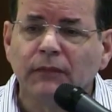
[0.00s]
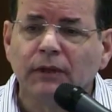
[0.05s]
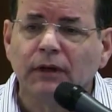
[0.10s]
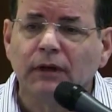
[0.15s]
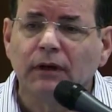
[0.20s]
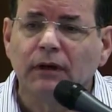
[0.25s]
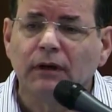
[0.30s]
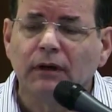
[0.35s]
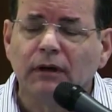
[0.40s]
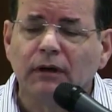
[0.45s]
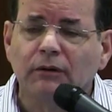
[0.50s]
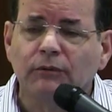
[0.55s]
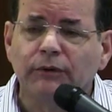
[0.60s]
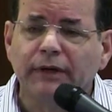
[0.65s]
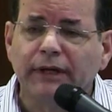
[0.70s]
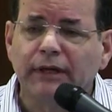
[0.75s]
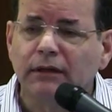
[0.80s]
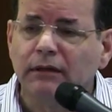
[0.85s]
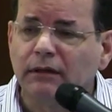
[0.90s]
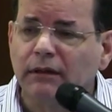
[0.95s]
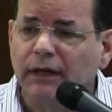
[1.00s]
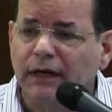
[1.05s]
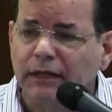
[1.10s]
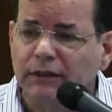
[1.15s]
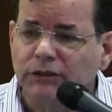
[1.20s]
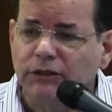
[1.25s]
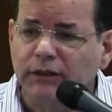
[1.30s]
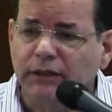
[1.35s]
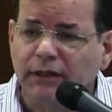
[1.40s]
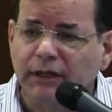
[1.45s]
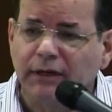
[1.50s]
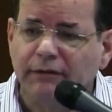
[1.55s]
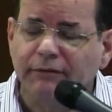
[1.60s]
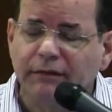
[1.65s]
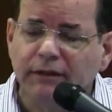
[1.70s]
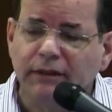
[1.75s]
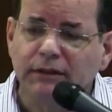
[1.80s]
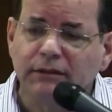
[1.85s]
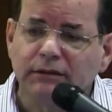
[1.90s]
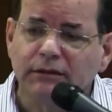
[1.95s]
radiologic
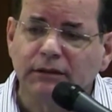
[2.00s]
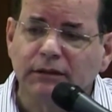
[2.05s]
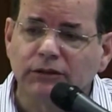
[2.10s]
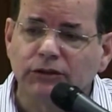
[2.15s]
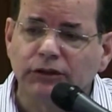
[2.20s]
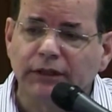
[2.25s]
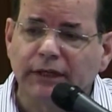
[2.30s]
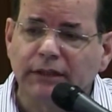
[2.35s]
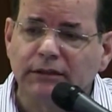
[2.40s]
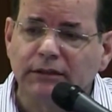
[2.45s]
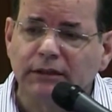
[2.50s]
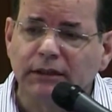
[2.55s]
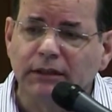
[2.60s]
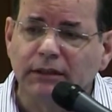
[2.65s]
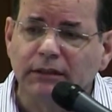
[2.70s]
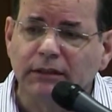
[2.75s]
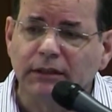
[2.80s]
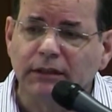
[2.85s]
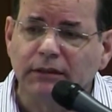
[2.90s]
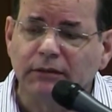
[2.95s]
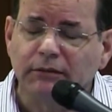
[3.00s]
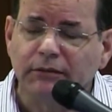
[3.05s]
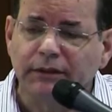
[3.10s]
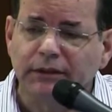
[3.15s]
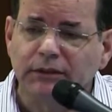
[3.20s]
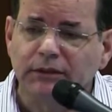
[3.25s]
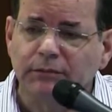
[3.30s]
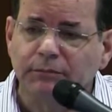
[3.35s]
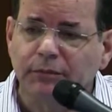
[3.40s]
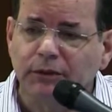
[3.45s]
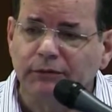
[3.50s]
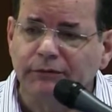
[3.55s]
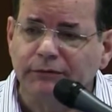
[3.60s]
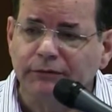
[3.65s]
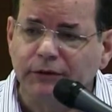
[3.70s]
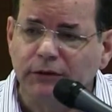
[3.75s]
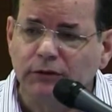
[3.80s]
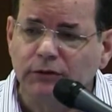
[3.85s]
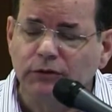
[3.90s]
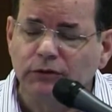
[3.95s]
evidence suggesting decreased
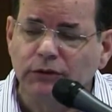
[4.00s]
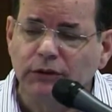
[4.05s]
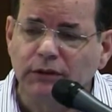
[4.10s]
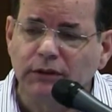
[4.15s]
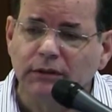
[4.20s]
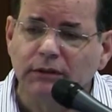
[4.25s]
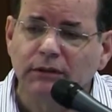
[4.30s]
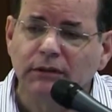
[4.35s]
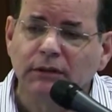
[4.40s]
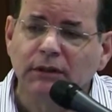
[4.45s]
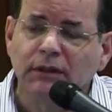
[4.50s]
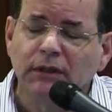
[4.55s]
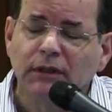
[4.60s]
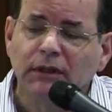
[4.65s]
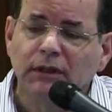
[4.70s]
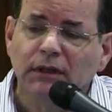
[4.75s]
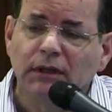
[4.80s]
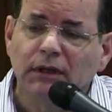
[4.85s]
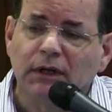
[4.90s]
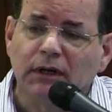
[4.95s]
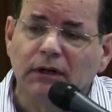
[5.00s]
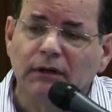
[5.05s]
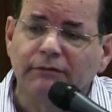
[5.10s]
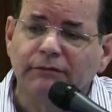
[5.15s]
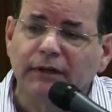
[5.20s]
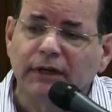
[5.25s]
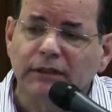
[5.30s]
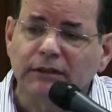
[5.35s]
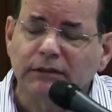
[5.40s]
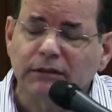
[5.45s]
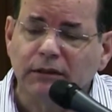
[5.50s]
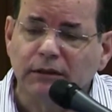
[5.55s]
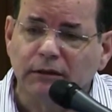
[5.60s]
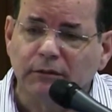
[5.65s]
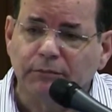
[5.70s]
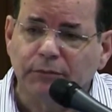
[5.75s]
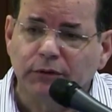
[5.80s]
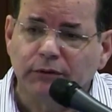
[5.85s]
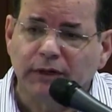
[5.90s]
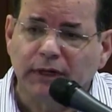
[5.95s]
perfusion of
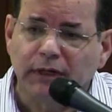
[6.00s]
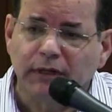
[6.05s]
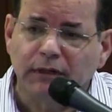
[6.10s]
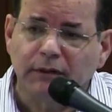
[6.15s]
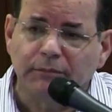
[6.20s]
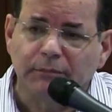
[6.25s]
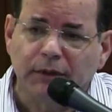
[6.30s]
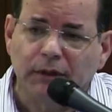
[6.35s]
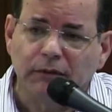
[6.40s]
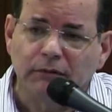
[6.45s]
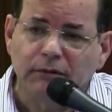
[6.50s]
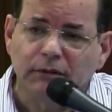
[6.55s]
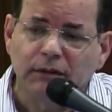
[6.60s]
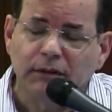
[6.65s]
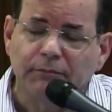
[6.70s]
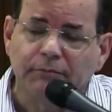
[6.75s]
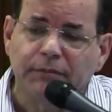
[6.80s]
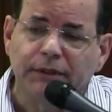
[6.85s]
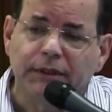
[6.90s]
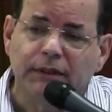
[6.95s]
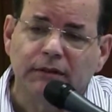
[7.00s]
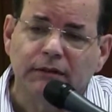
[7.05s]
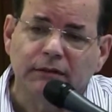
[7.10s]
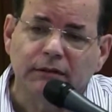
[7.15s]
osteoporotic bone compared to